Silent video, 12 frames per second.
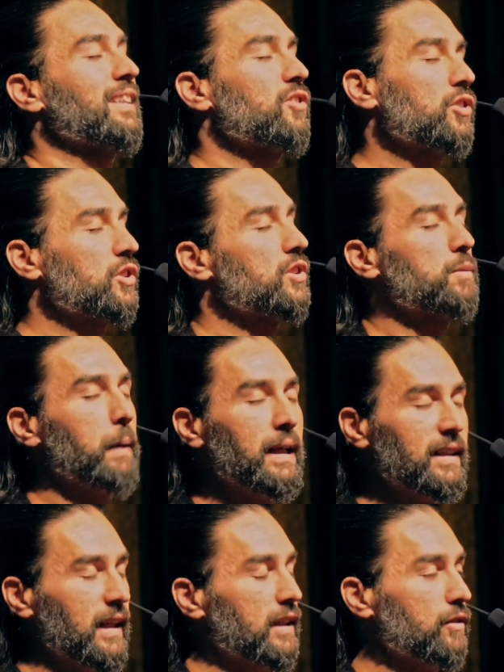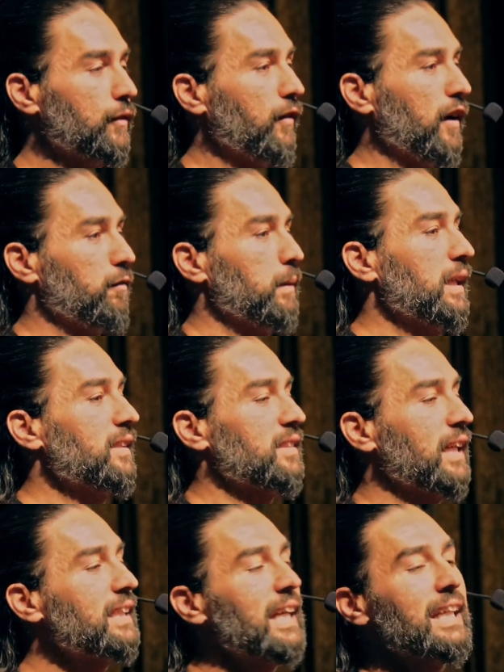just spend an extra 5 minutes
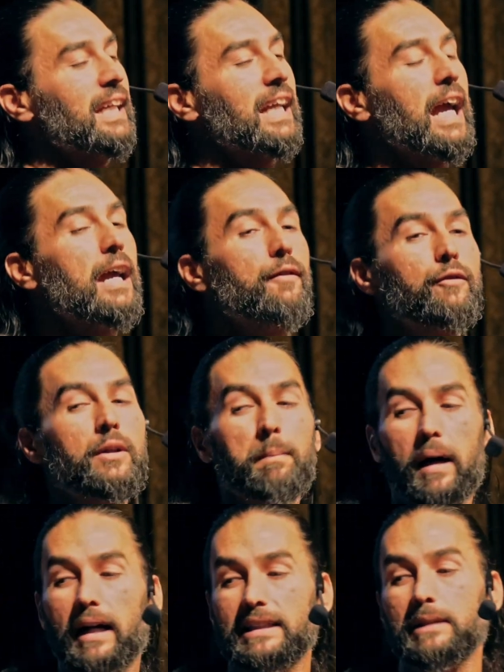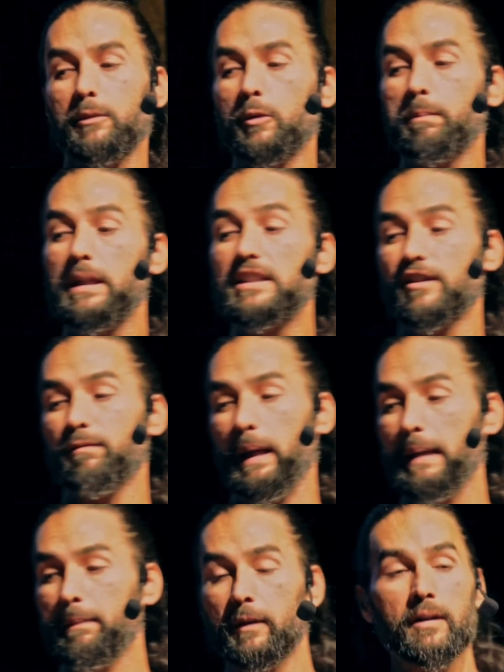and get like every possible piece of
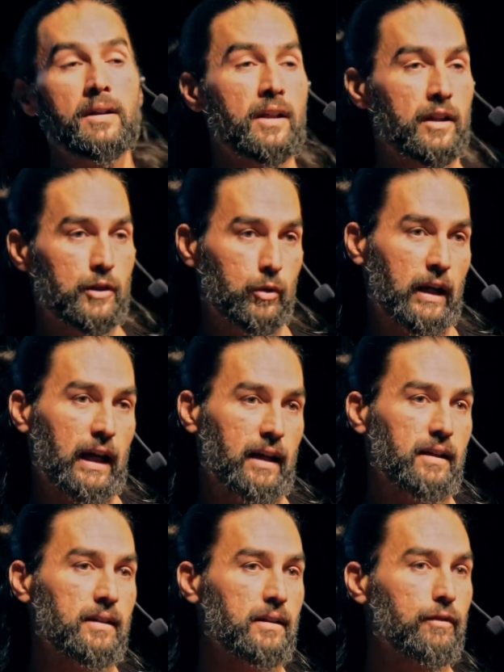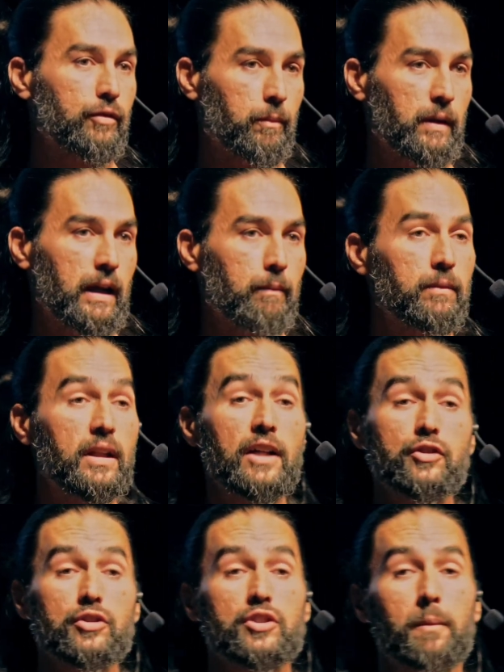paper you can from them. Not
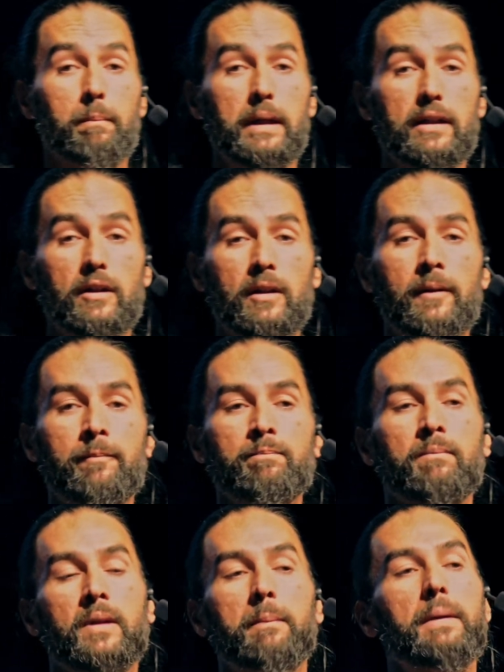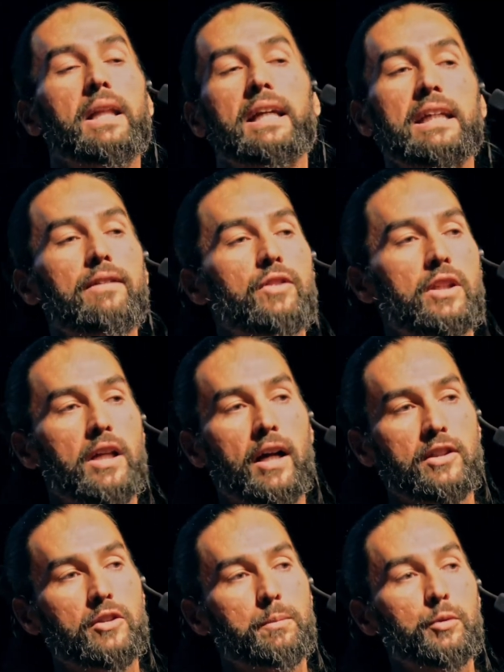just a bill, but like if the
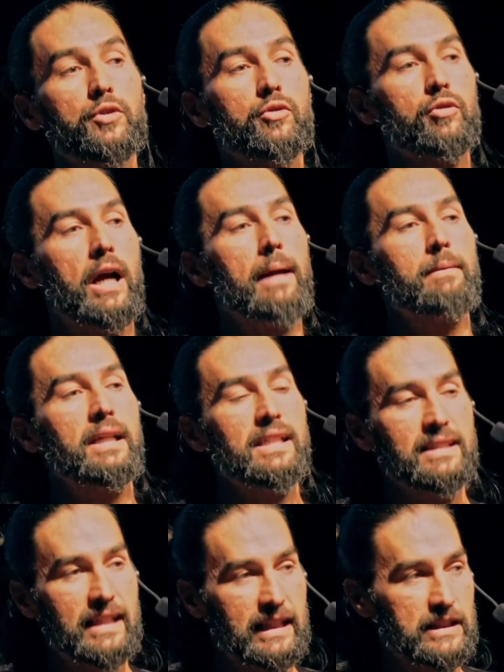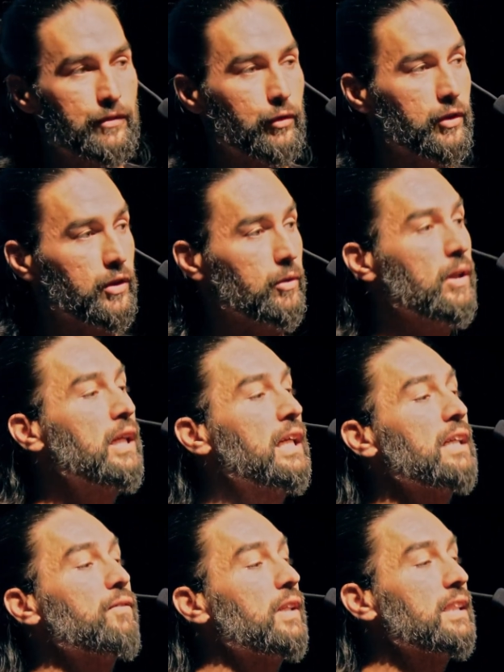doctor prescribed any tests for you,
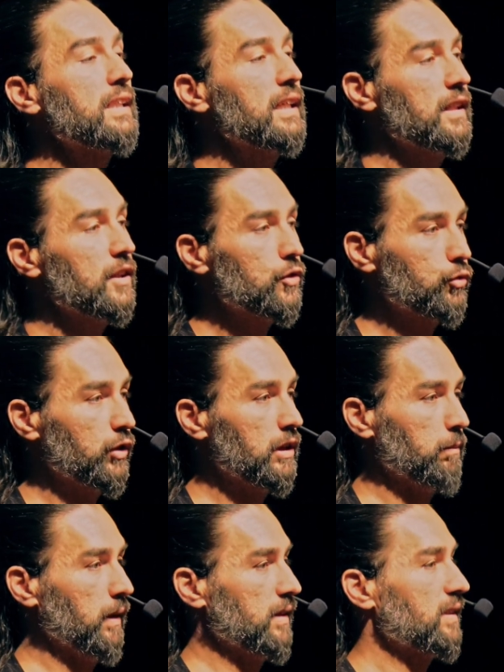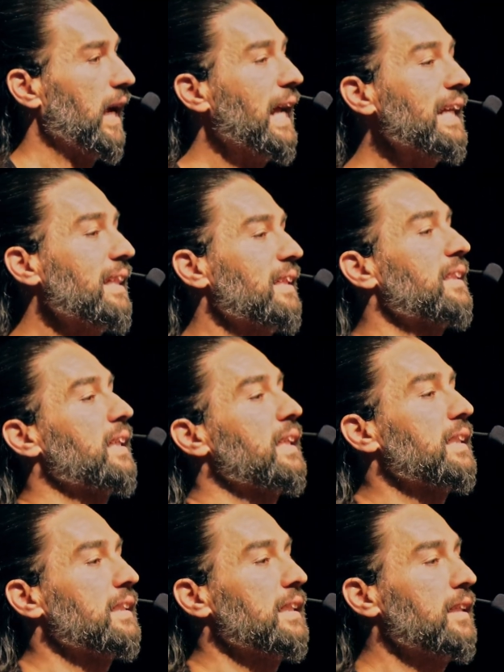if they did any treatments, anything that
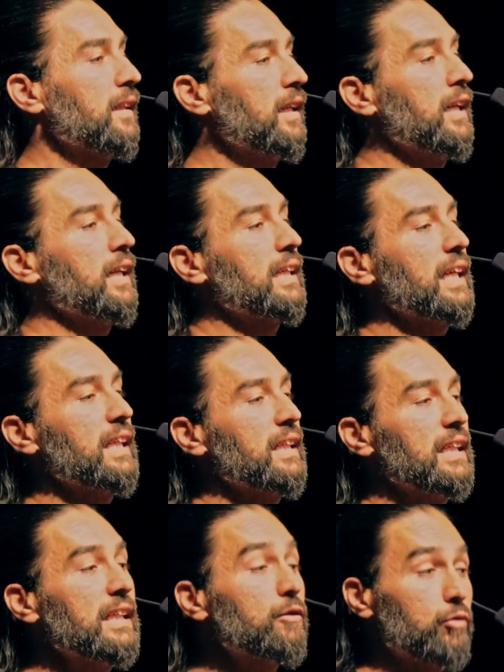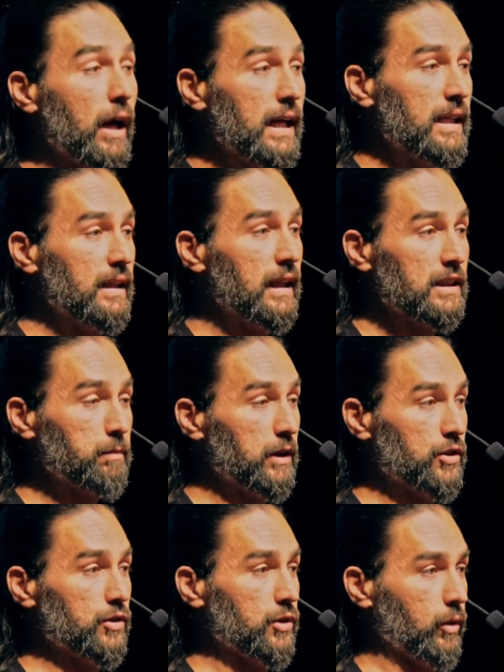they did, get it in writing as
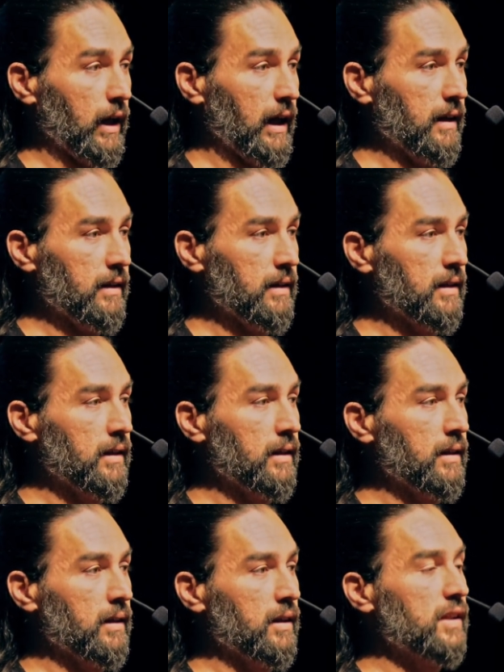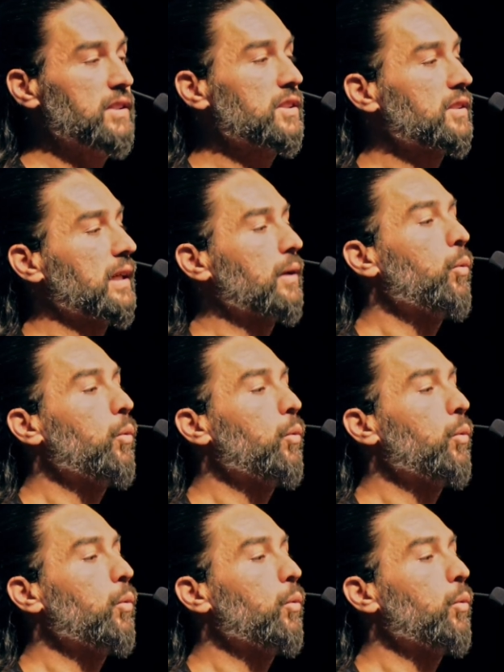much as you can. This is like